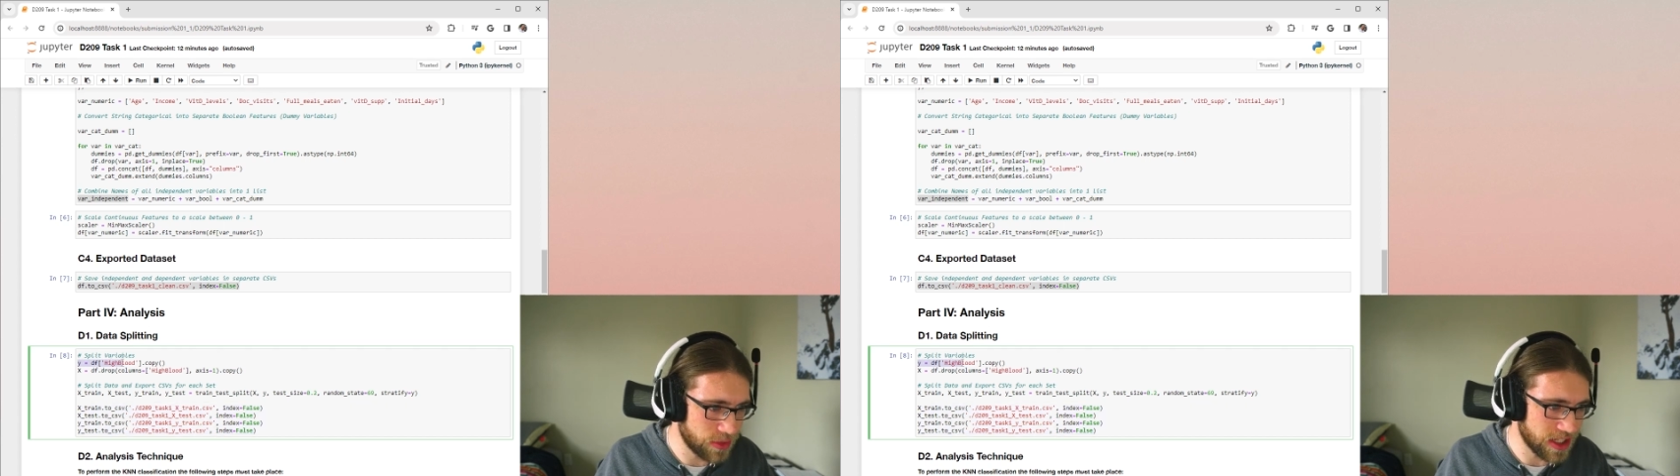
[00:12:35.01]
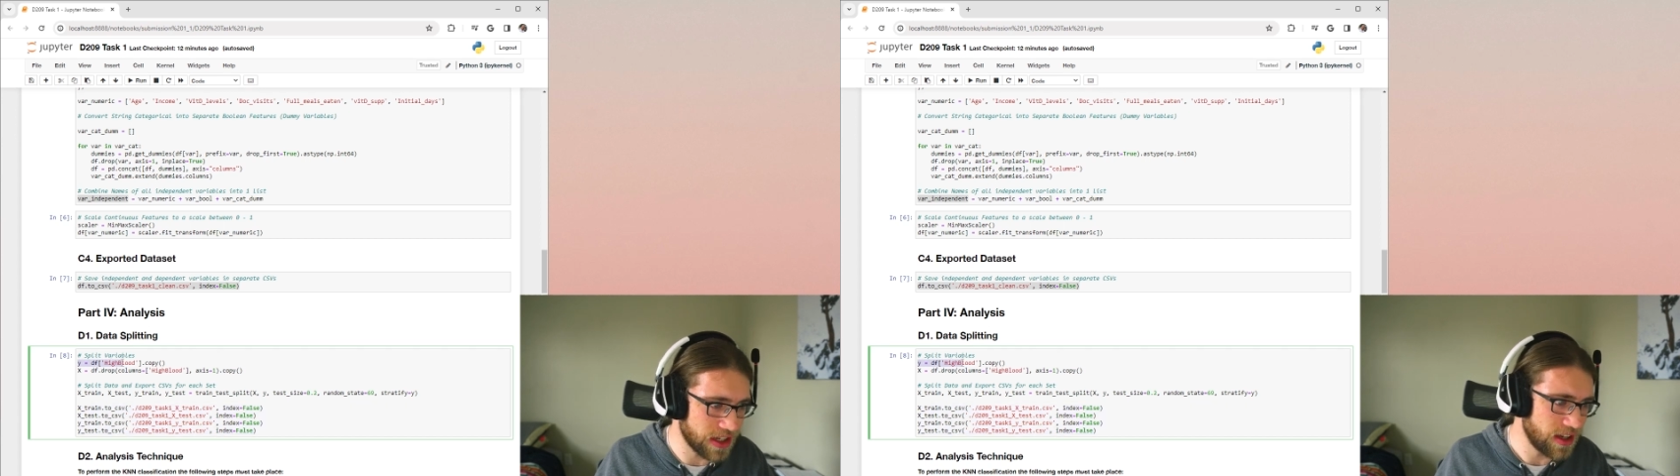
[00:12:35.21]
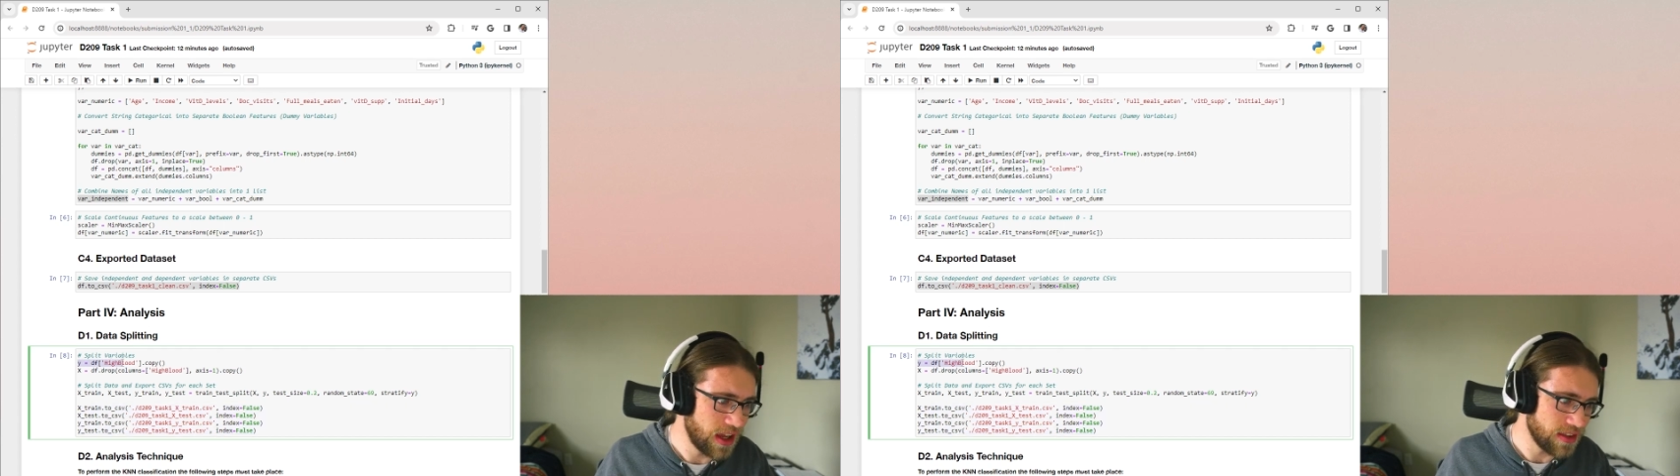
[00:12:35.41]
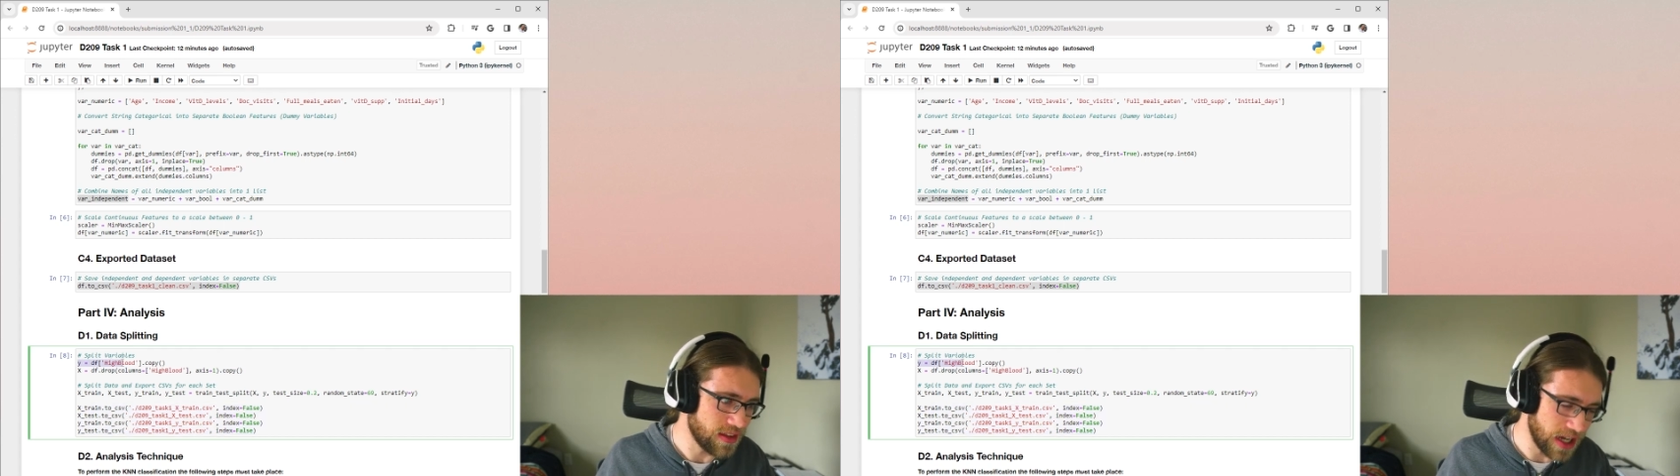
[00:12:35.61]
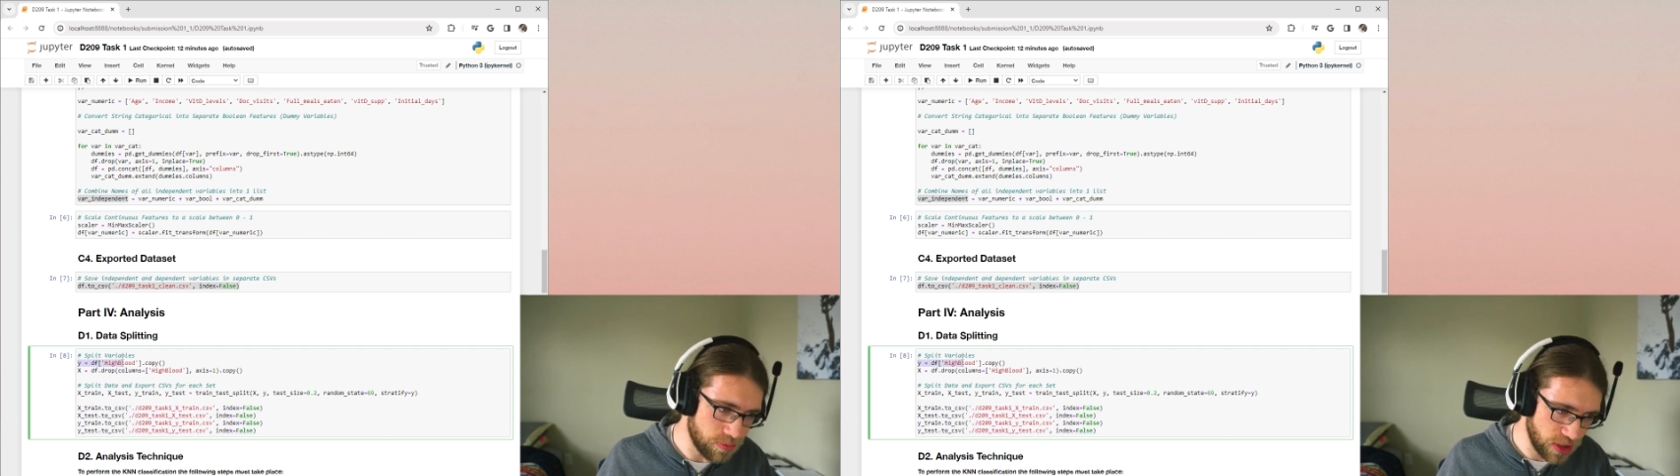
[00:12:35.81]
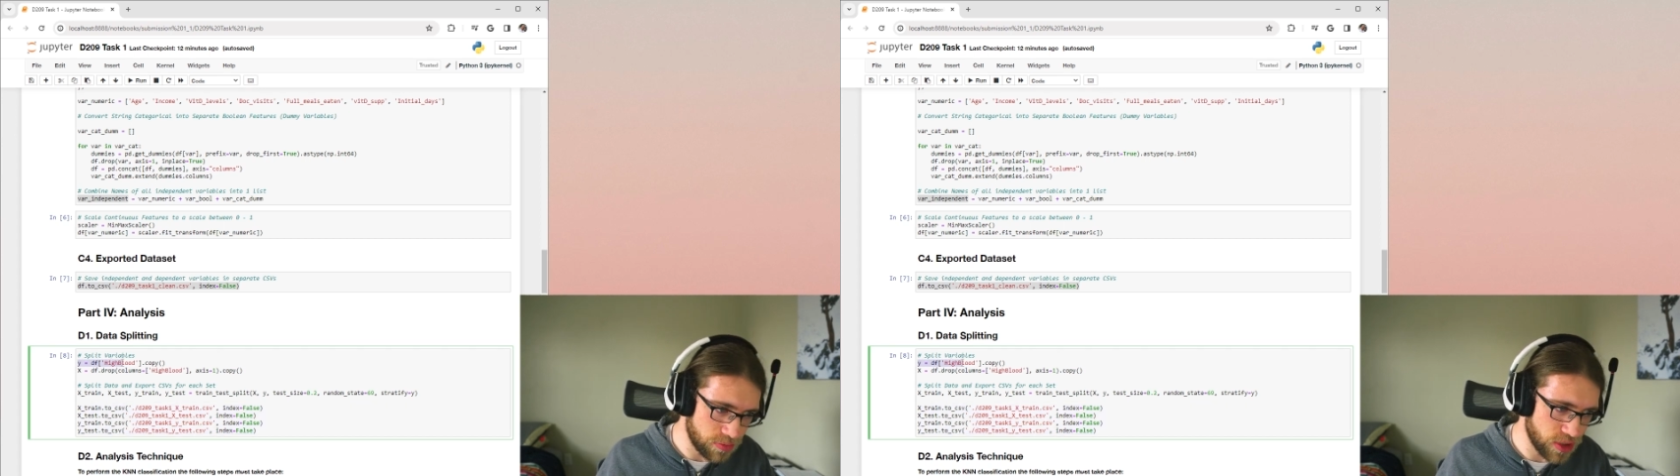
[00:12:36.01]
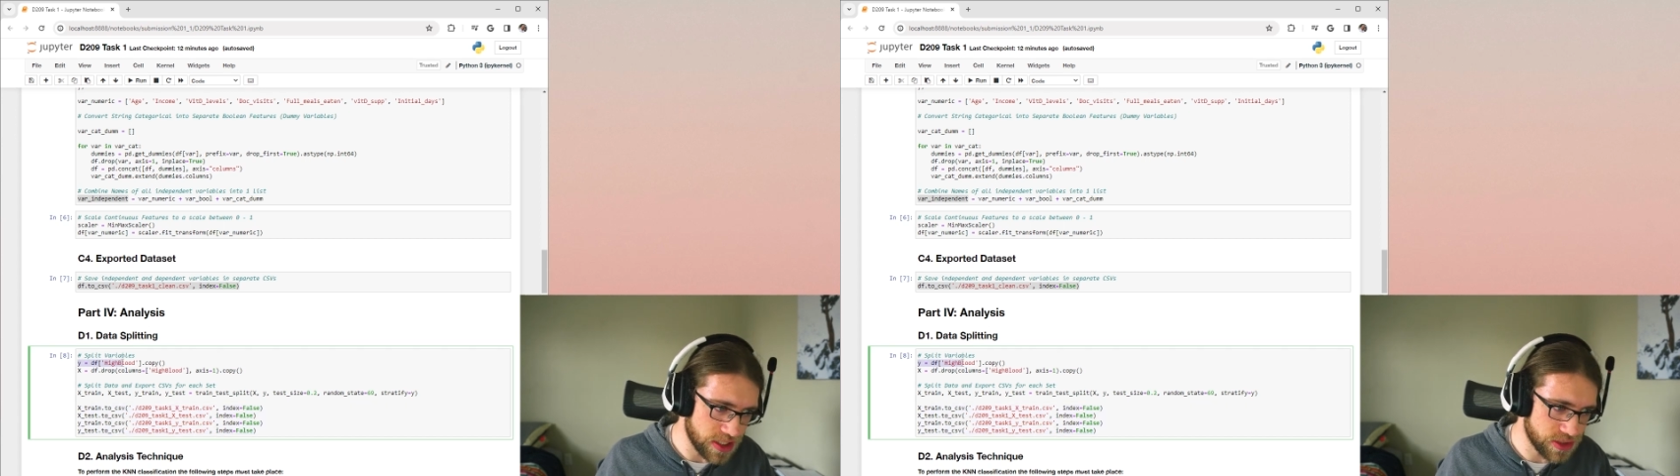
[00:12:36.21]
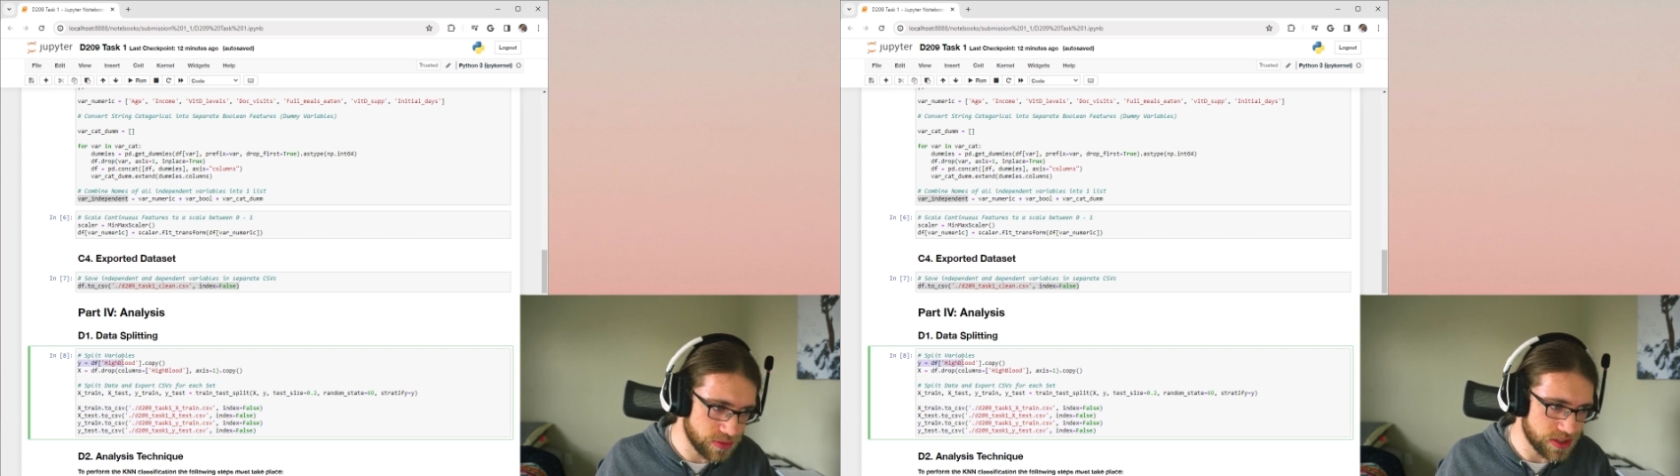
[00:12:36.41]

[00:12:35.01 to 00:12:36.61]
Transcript: We got the high blood pressure,